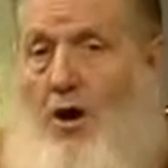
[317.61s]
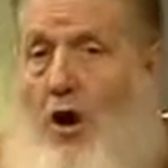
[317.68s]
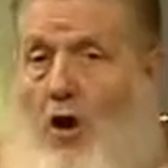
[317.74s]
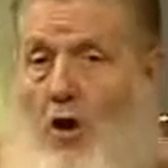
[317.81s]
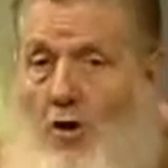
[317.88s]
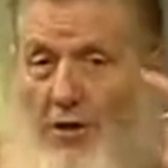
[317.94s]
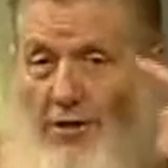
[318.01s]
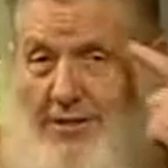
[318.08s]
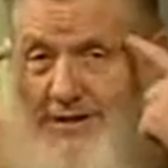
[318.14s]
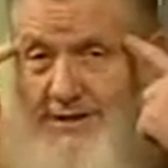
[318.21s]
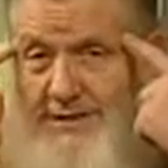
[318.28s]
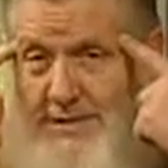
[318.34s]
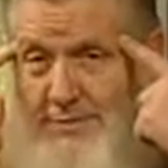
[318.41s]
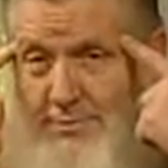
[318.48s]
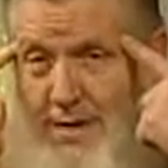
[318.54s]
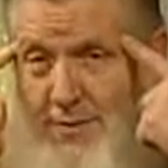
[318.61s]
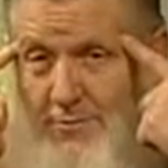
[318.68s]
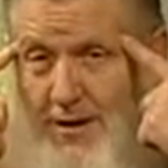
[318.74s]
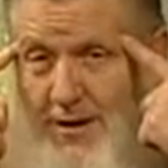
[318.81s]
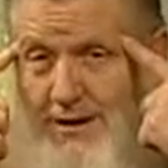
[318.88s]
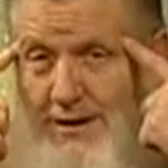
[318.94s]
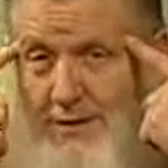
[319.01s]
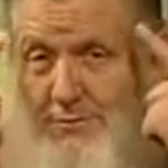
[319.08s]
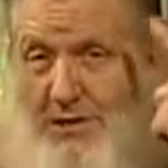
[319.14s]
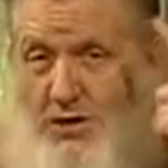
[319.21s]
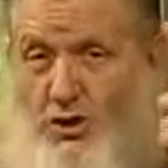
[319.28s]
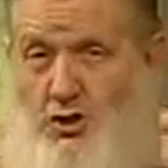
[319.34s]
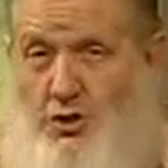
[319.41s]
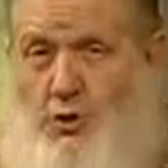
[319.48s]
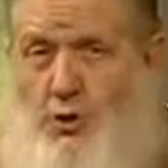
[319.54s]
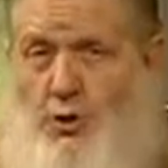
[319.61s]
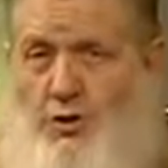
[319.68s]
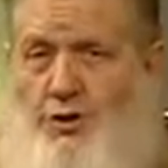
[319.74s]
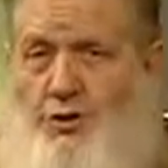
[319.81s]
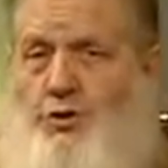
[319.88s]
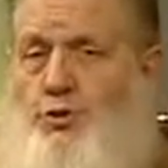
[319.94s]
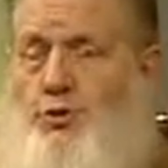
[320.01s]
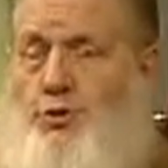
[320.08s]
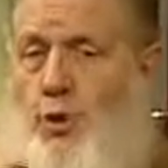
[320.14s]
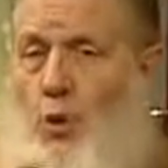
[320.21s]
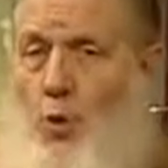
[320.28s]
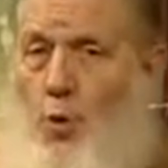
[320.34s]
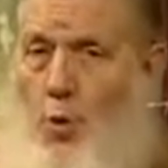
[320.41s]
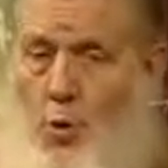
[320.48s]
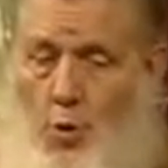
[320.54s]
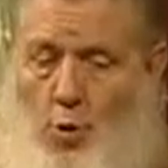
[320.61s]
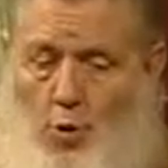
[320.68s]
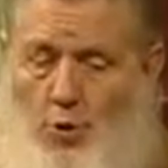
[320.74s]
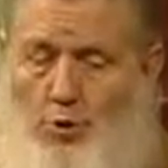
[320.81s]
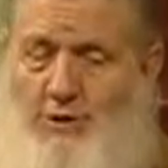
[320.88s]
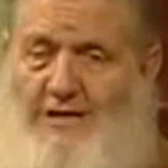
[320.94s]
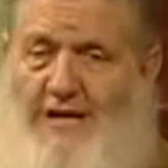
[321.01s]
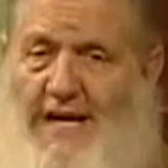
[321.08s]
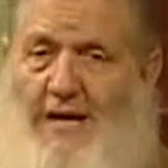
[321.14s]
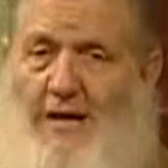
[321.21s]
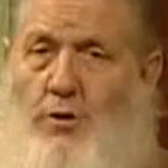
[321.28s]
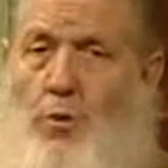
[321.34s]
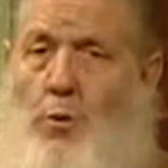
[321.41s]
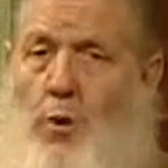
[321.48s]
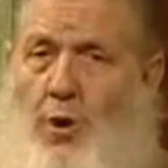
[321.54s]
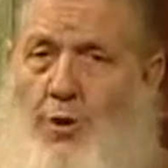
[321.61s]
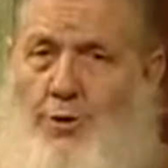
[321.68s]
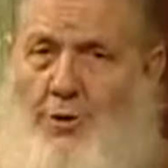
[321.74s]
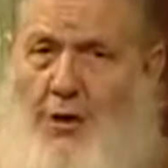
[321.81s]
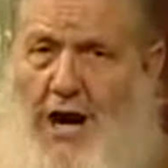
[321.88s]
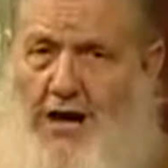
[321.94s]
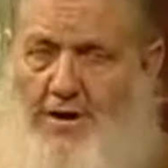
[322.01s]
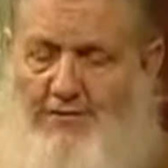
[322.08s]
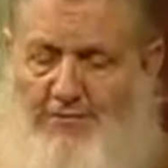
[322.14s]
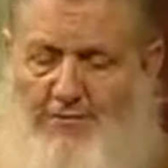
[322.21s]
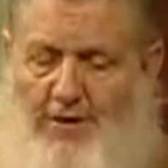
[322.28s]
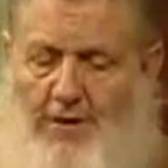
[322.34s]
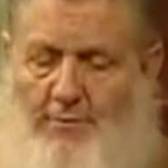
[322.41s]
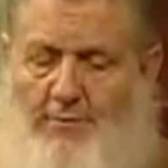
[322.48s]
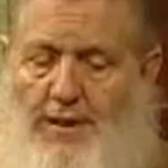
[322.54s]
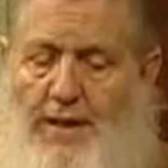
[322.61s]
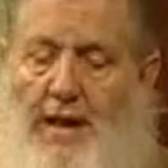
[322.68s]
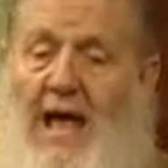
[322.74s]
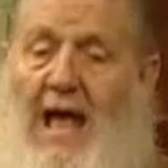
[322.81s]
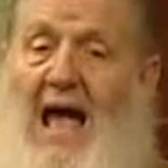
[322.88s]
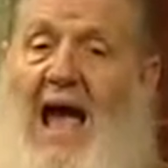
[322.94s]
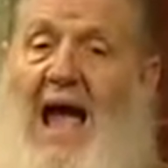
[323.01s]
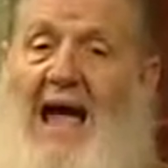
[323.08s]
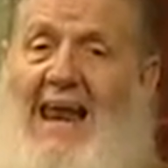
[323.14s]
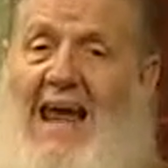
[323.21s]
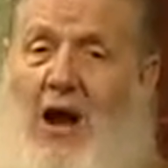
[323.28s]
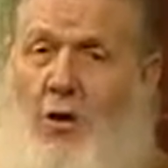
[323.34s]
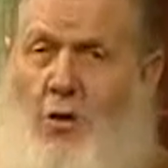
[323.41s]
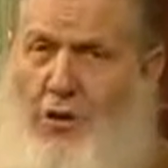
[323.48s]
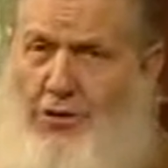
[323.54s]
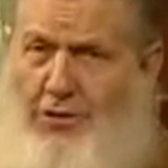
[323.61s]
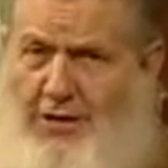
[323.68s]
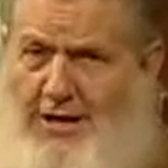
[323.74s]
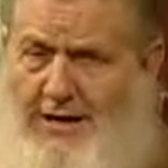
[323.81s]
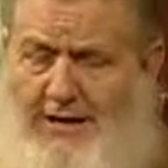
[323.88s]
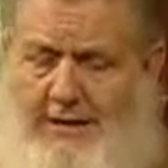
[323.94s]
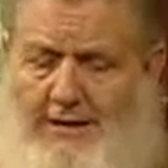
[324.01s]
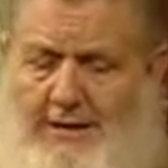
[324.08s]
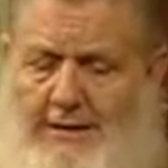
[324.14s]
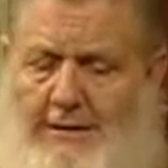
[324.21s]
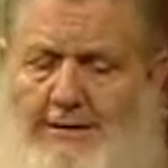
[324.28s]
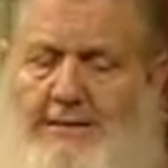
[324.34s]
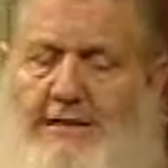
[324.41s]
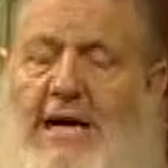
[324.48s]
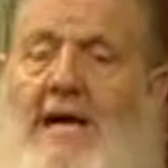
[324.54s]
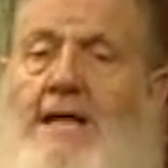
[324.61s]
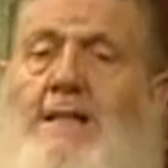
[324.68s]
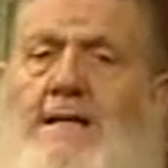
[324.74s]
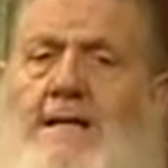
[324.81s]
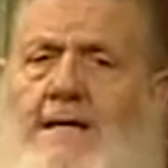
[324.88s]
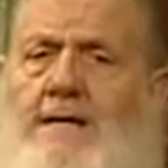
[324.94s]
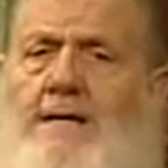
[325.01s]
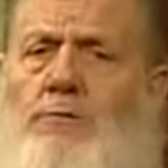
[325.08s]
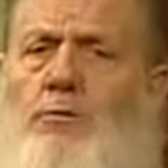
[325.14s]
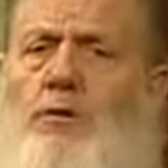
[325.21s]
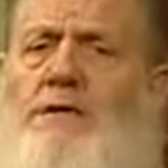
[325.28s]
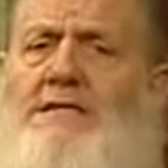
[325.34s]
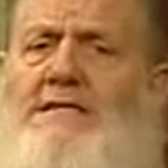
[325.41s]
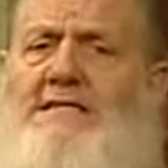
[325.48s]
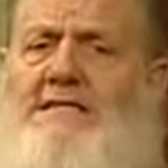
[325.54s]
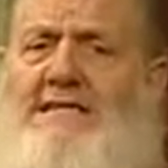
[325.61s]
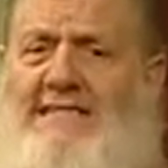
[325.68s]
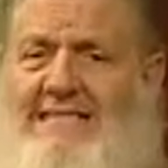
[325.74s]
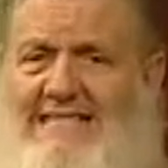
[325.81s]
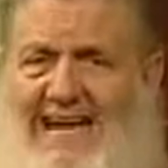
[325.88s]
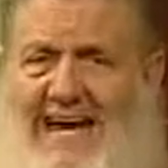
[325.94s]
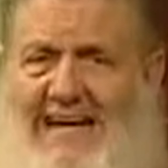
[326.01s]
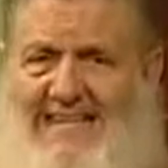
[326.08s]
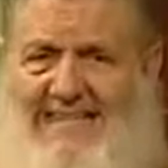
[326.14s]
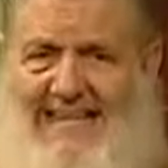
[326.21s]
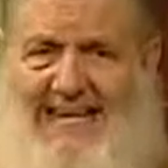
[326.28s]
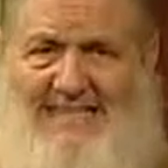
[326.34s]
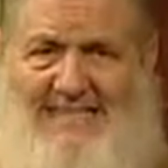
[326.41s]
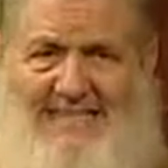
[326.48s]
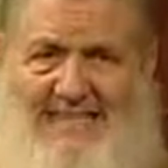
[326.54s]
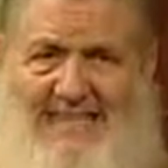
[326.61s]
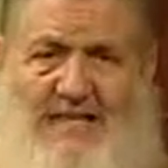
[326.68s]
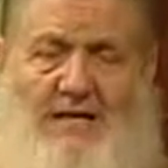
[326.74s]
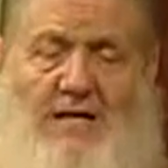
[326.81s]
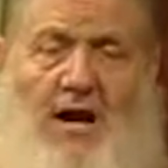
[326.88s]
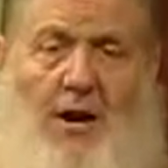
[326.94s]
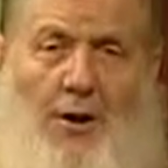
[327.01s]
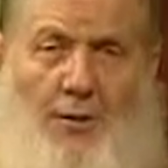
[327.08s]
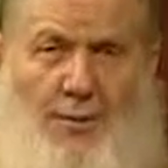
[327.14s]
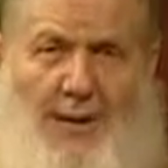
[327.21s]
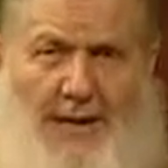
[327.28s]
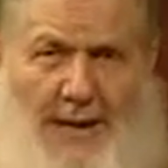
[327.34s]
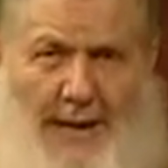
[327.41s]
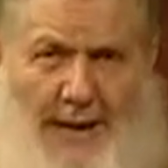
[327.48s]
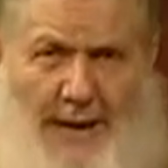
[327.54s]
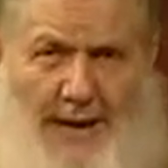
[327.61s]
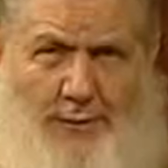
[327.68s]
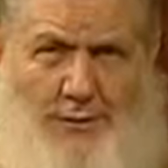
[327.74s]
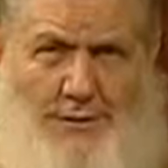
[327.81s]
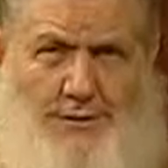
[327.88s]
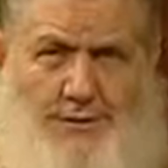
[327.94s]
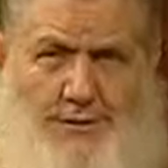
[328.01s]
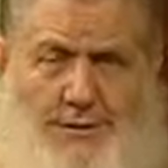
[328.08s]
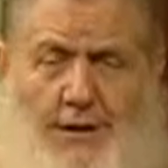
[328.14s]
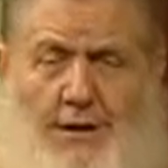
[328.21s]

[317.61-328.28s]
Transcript: All of this in memory to be sure that you know who said it, where you got it from, and how authentic it is, and then what is the exact text in the Arabic language.